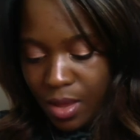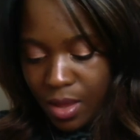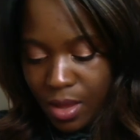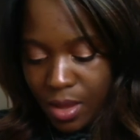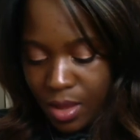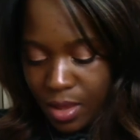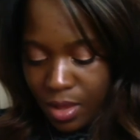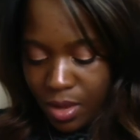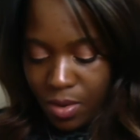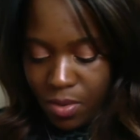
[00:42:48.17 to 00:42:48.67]

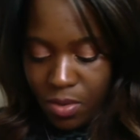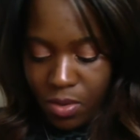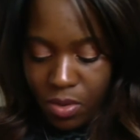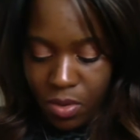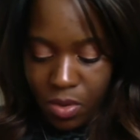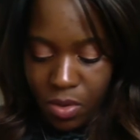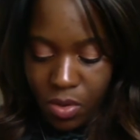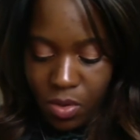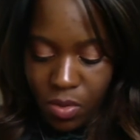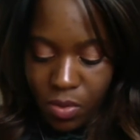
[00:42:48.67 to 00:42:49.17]

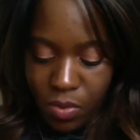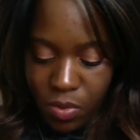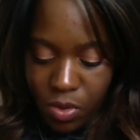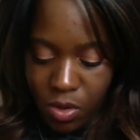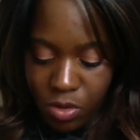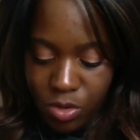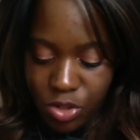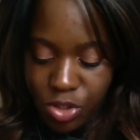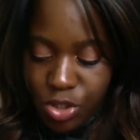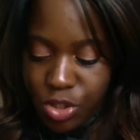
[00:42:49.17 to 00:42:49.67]
And we've
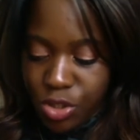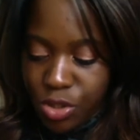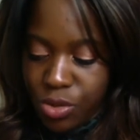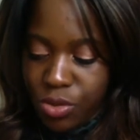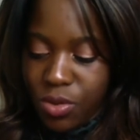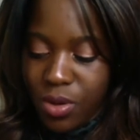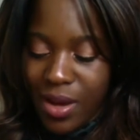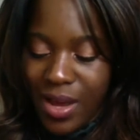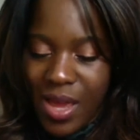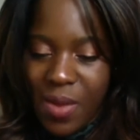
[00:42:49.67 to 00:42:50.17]
got
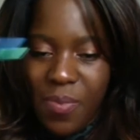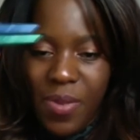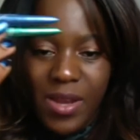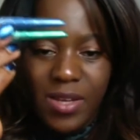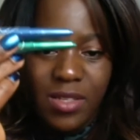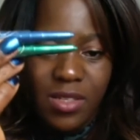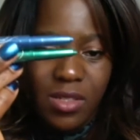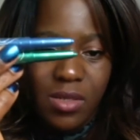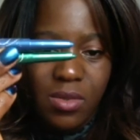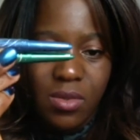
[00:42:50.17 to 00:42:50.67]
two eye
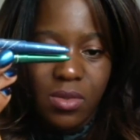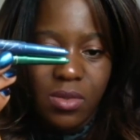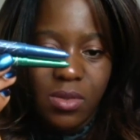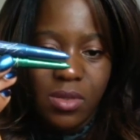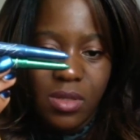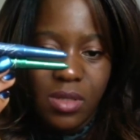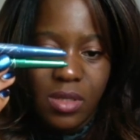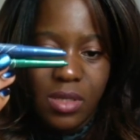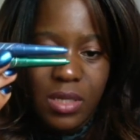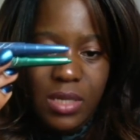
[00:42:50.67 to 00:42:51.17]

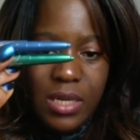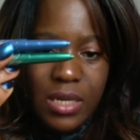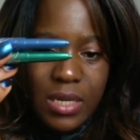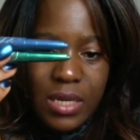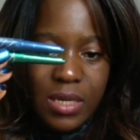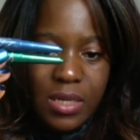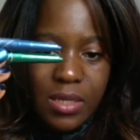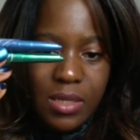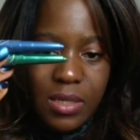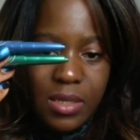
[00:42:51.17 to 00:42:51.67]
pencils.
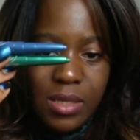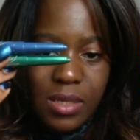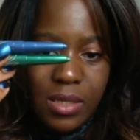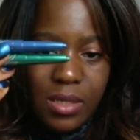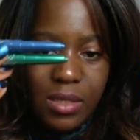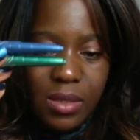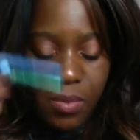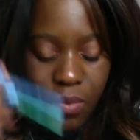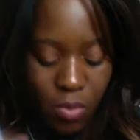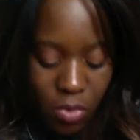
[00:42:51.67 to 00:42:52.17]

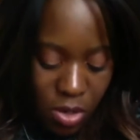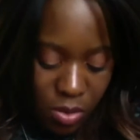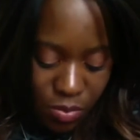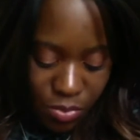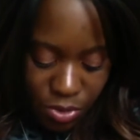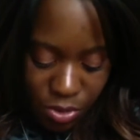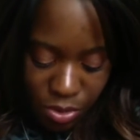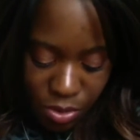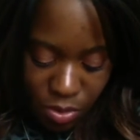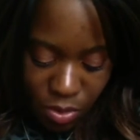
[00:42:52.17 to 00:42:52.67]
One in
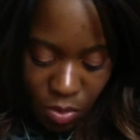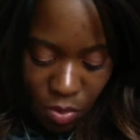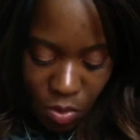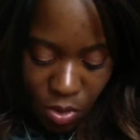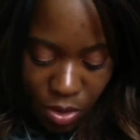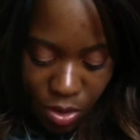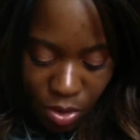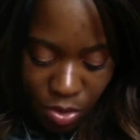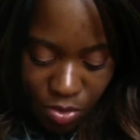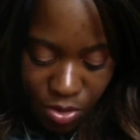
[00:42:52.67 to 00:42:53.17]
blue,
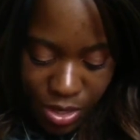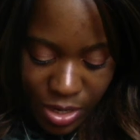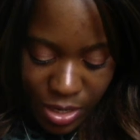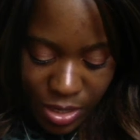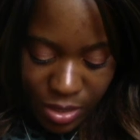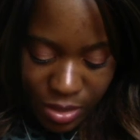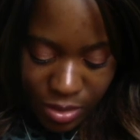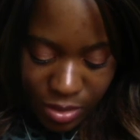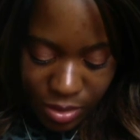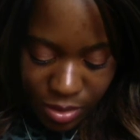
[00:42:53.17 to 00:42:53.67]
one in green.